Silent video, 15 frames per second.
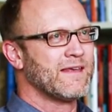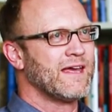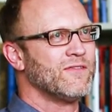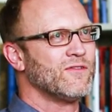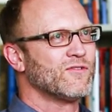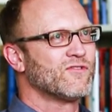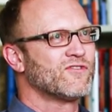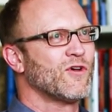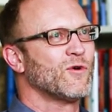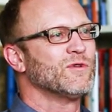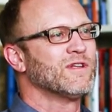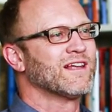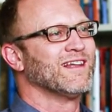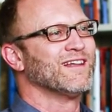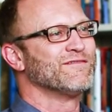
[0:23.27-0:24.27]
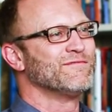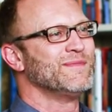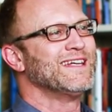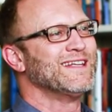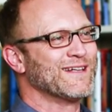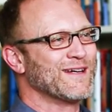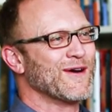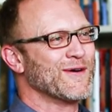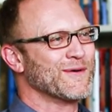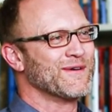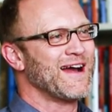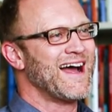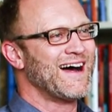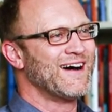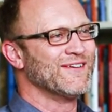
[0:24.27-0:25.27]
and there's so little of me to go
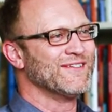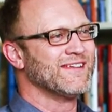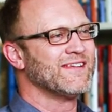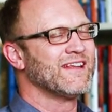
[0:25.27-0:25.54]
around